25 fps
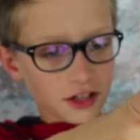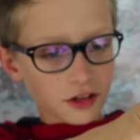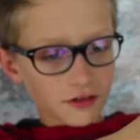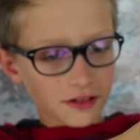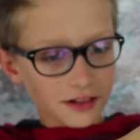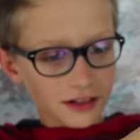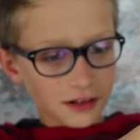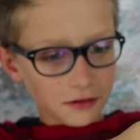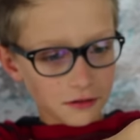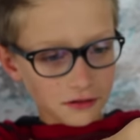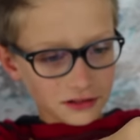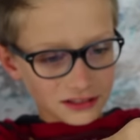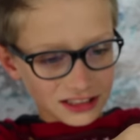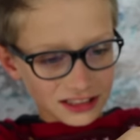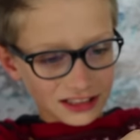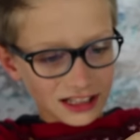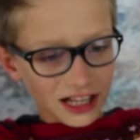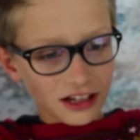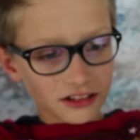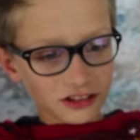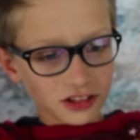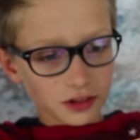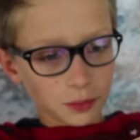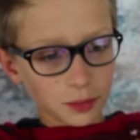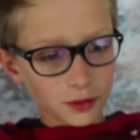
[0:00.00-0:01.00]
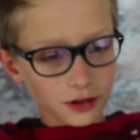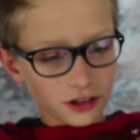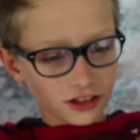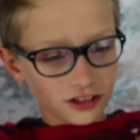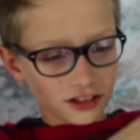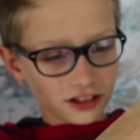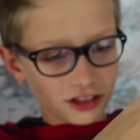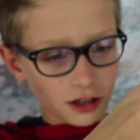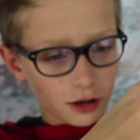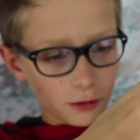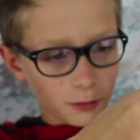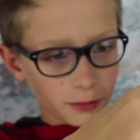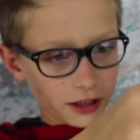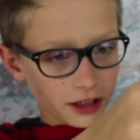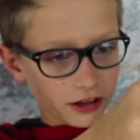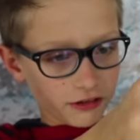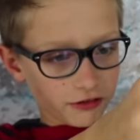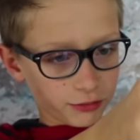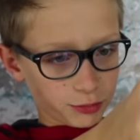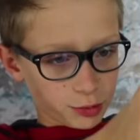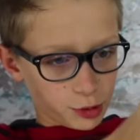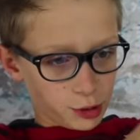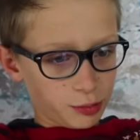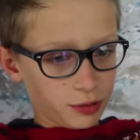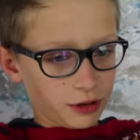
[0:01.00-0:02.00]
Karina was allowed to put a little bit
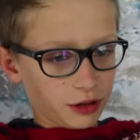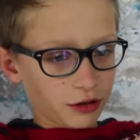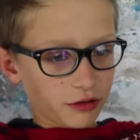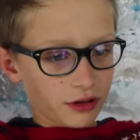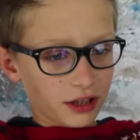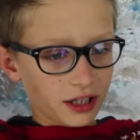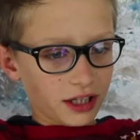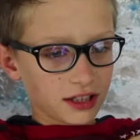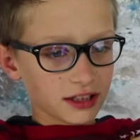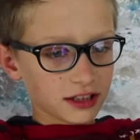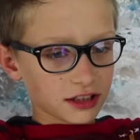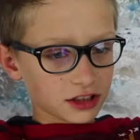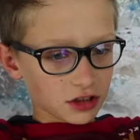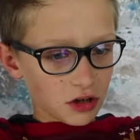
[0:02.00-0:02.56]
of poopy green,